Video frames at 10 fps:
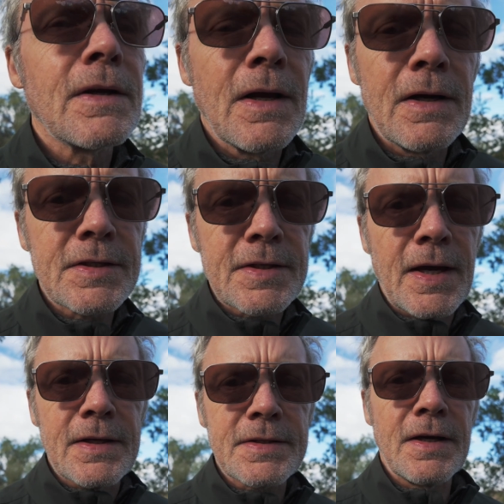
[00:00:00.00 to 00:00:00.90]
Cast
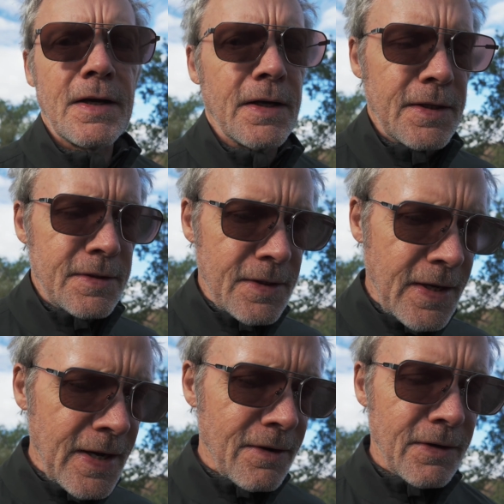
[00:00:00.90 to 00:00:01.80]
that aside. It's a
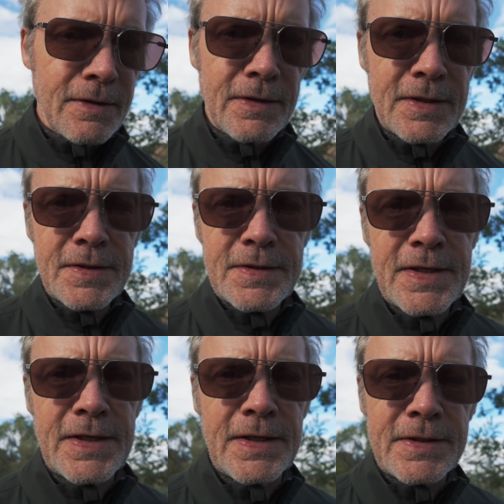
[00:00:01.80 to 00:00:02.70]
carrot. It's a
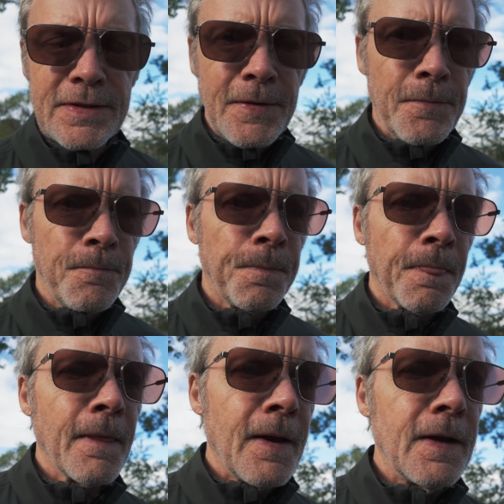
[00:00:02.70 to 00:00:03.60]
tease.
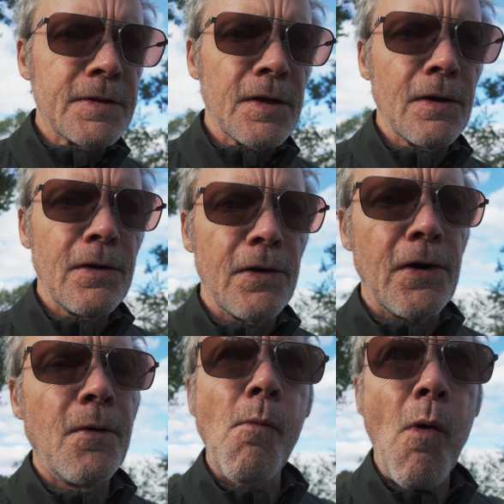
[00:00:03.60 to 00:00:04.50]
It's a
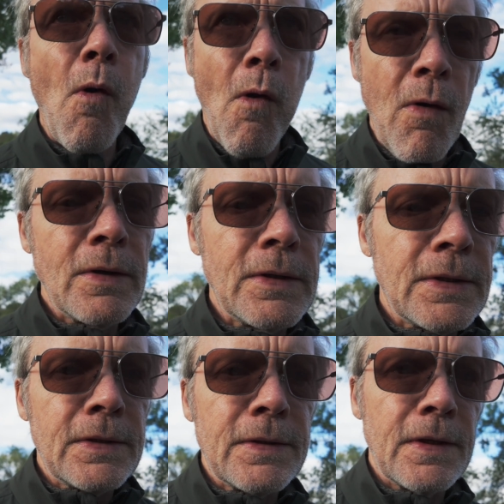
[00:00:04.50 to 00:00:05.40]
lure.
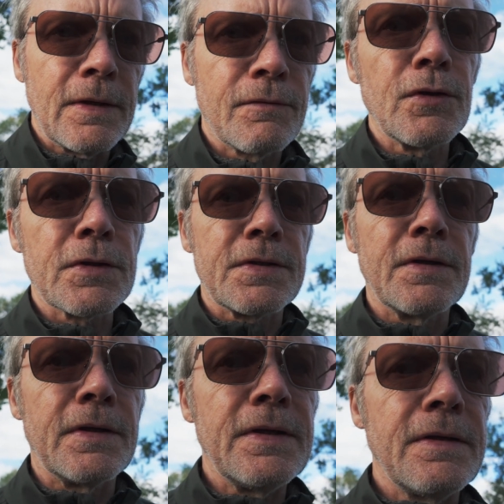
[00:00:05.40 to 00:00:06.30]
And of course,
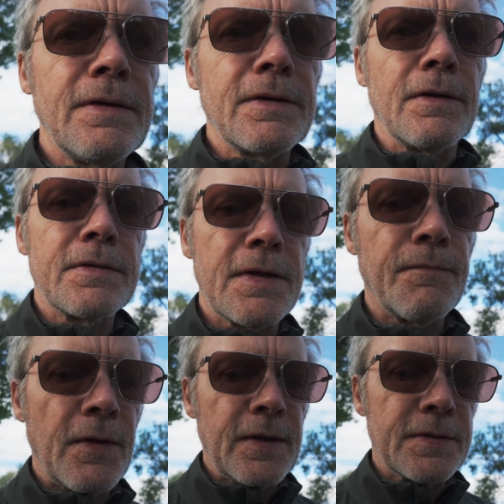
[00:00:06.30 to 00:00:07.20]
you know,
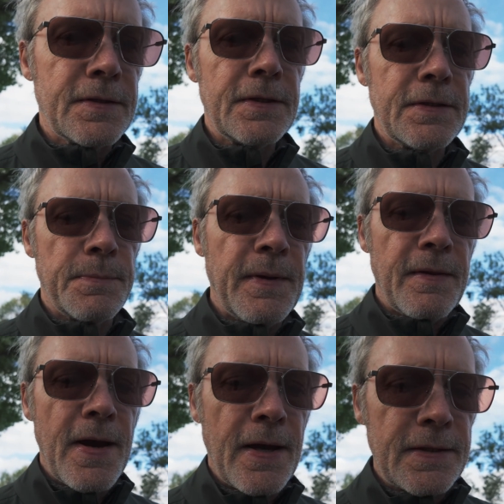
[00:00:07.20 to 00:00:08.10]
some things need to be
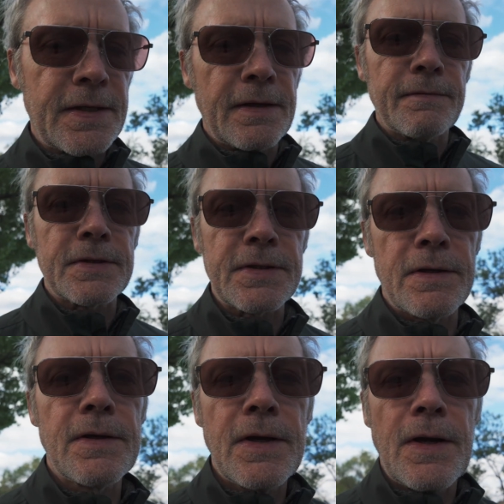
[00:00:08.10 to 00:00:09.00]
there to give us
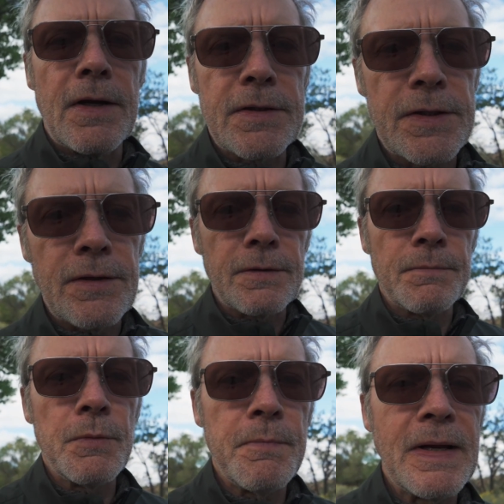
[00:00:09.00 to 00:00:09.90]
a
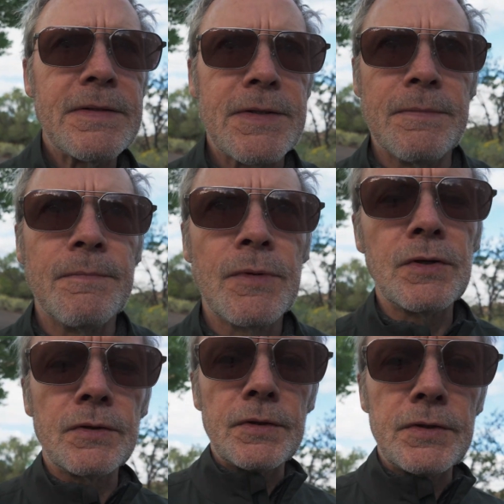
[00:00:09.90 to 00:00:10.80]
certain momentum
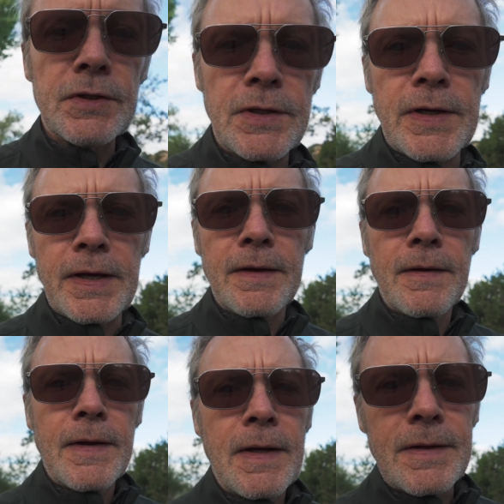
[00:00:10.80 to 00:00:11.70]
on the journey.
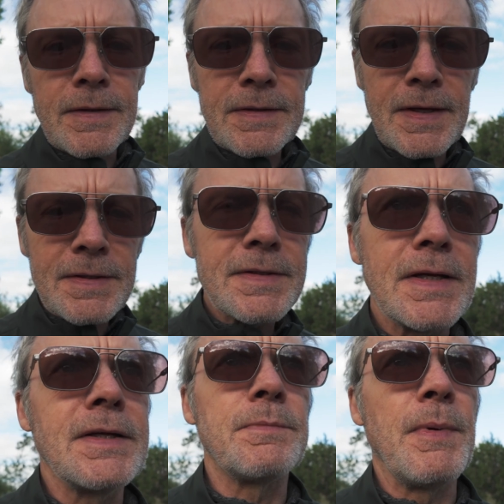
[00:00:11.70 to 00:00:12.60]
And there does
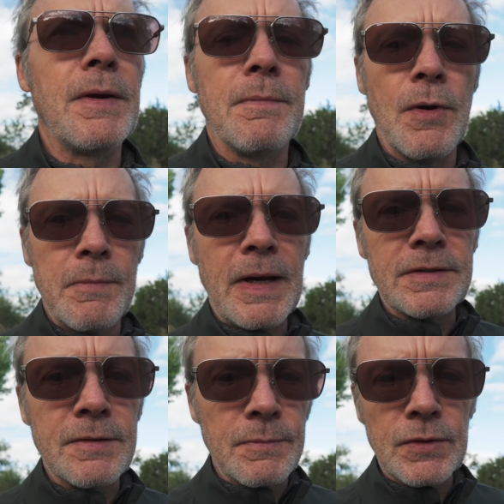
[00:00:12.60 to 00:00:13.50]
need to be a
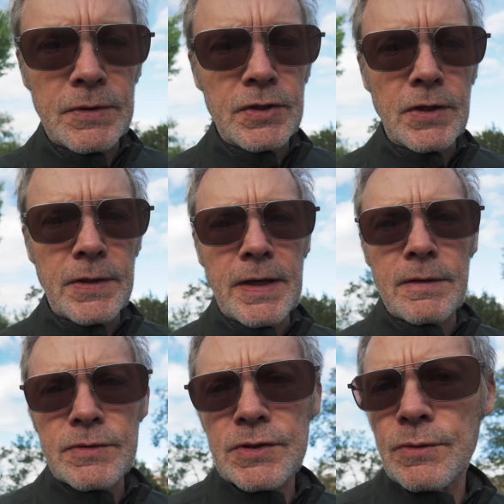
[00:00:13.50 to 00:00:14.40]
momentum on the journey. I
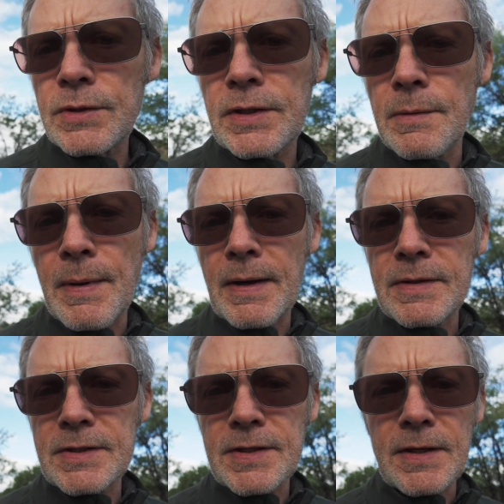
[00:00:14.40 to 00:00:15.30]
was talking about
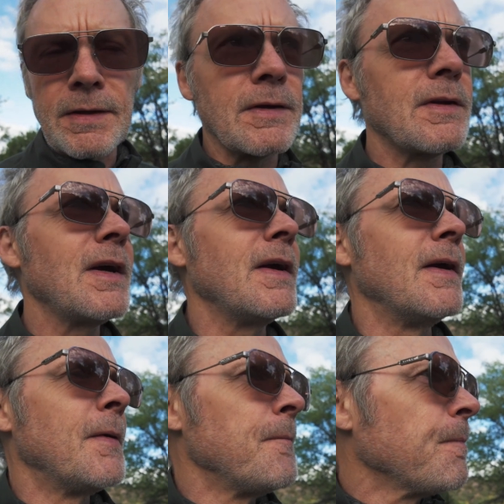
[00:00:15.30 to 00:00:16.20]
this the other day.
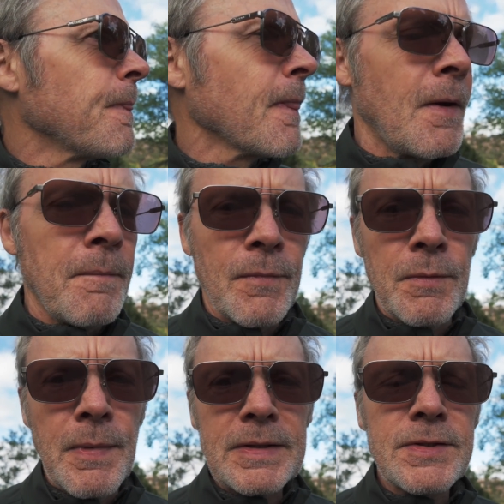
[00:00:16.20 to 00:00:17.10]

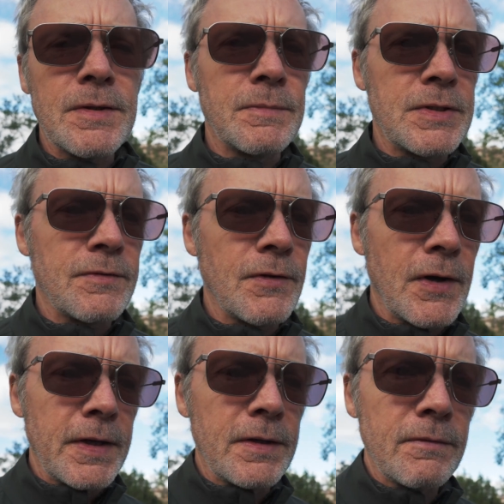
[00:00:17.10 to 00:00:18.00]
Momentum is a
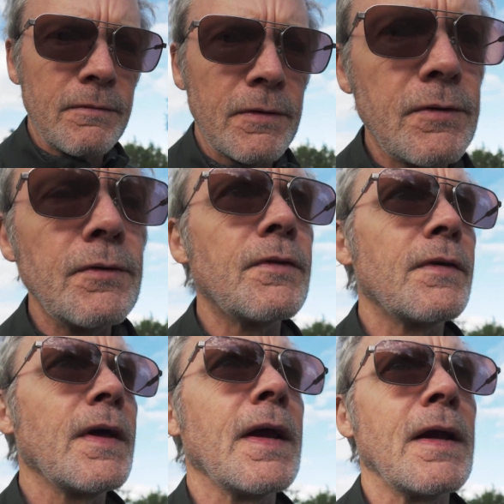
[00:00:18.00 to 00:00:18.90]
very good
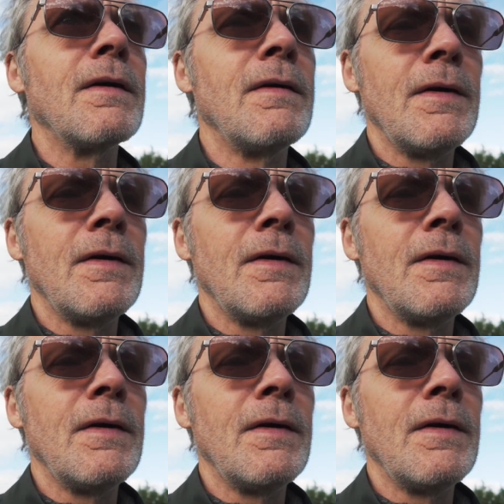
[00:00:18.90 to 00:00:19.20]
thing,